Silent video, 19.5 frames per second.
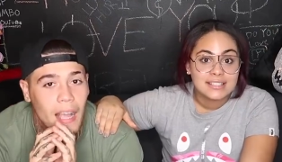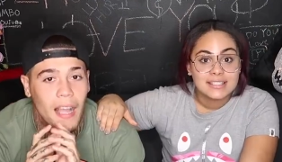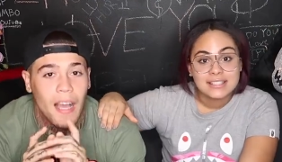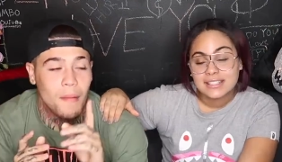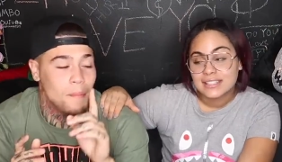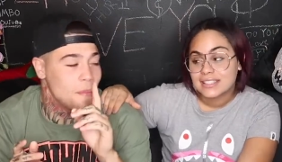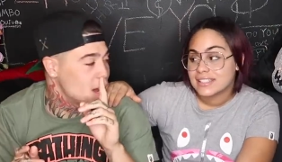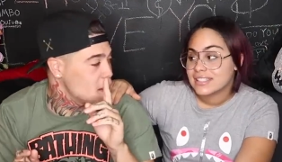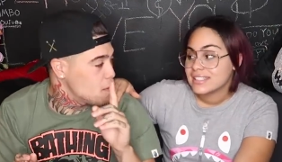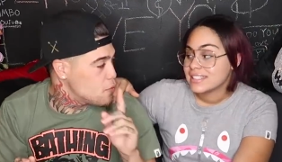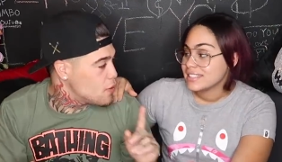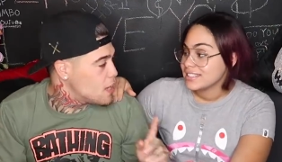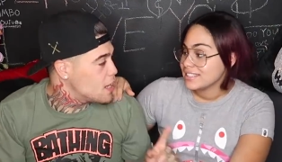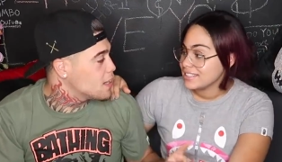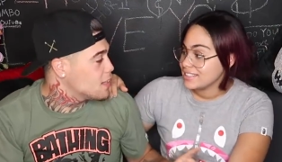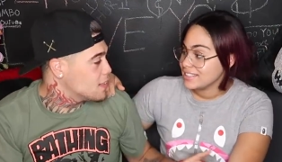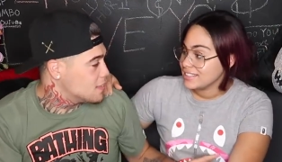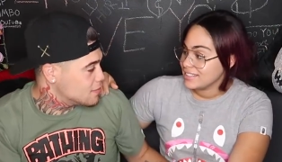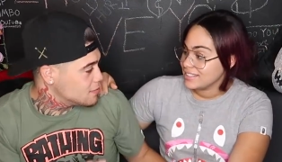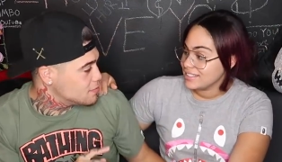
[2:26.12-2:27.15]
Speaker 1: I got matter of
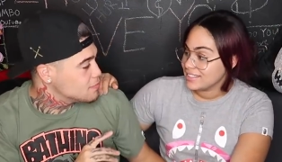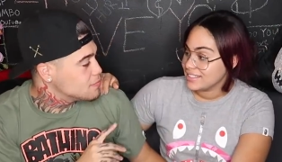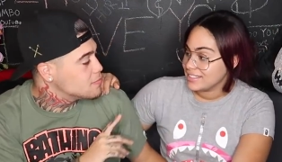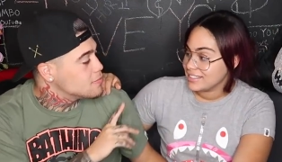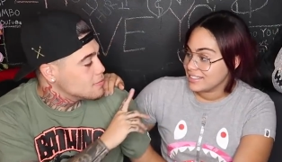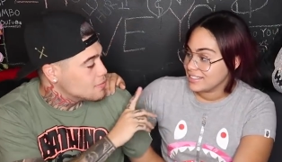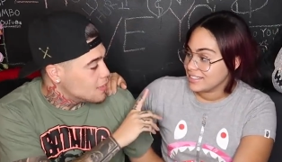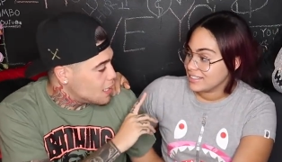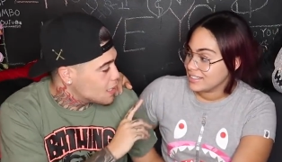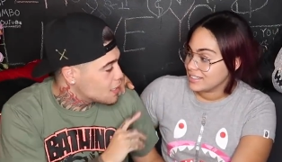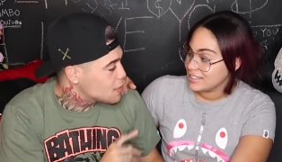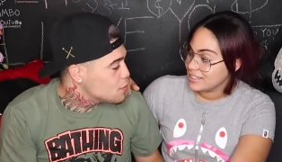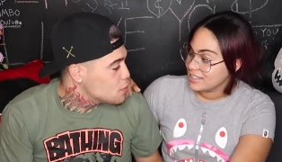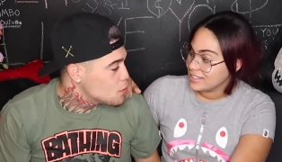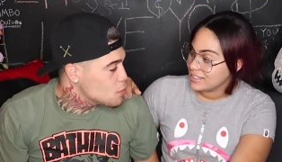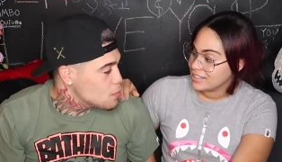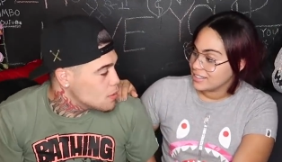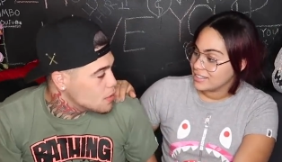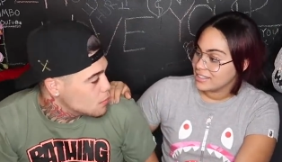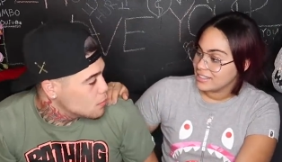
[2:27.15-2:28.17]
fact, I'll give
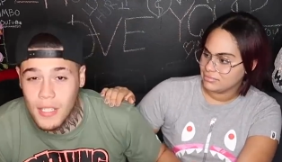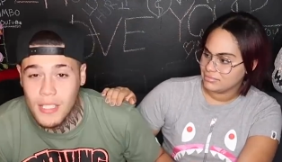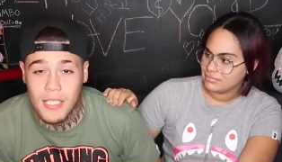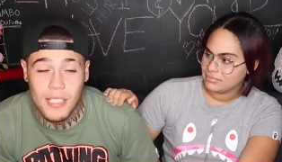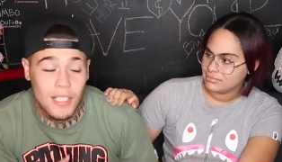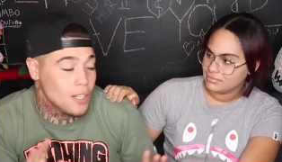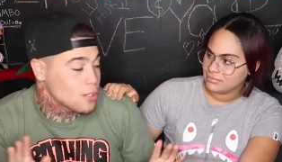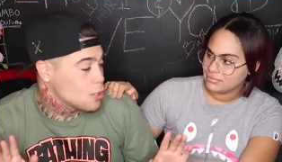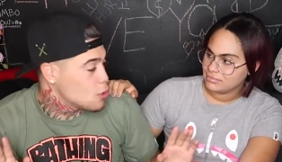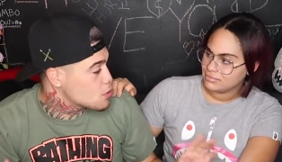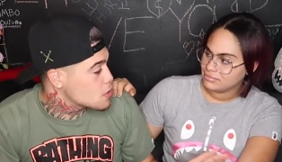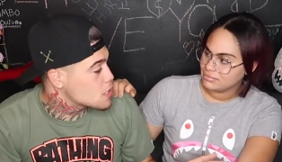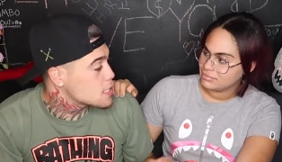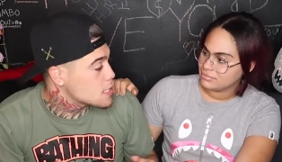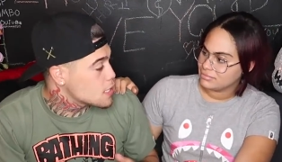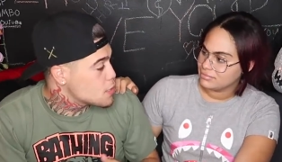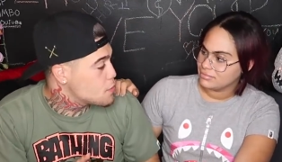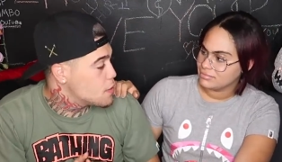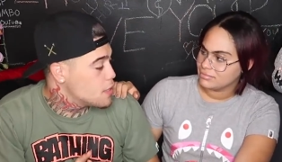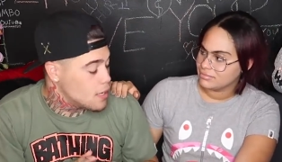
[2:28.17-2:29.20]
you a baby. This is the closest
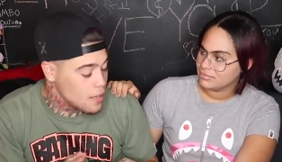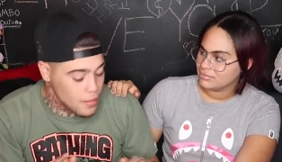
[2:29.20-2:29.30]
thing right